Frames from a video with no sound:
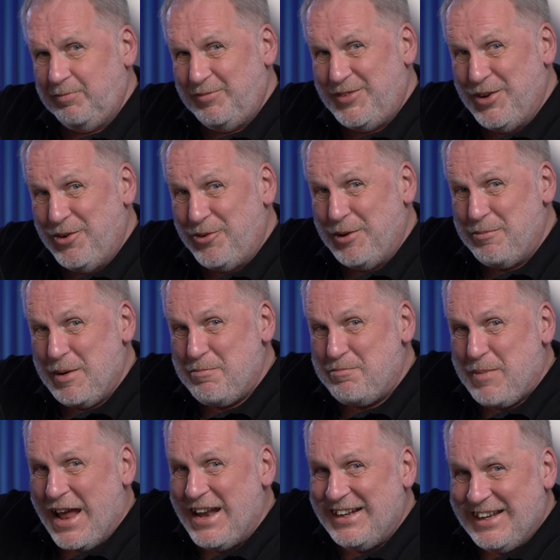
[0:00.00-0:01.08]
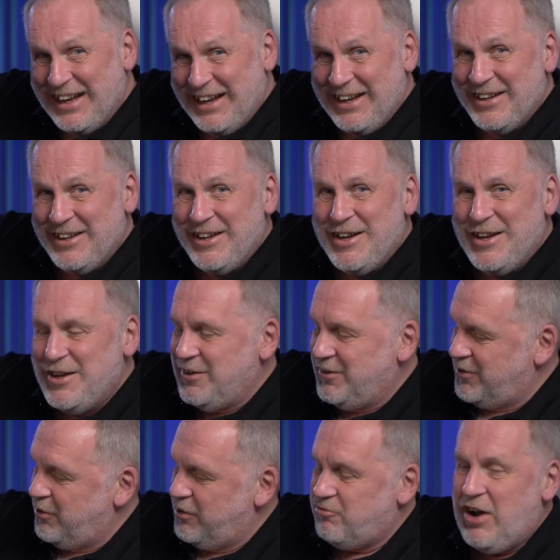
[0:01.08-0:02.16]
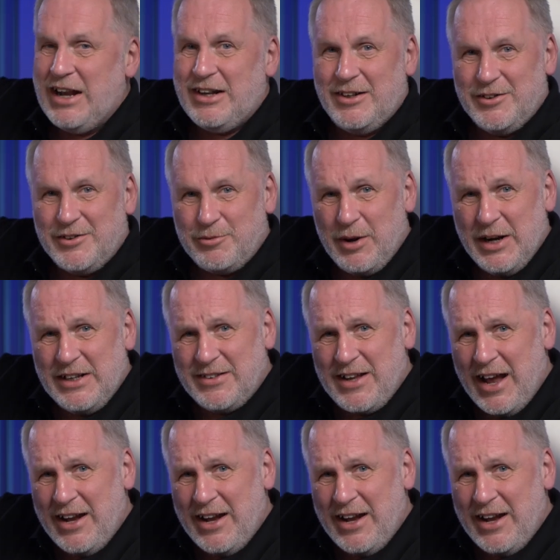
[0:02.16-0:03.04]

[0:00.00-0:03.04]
It's all a bit bendy, so it rattles when it's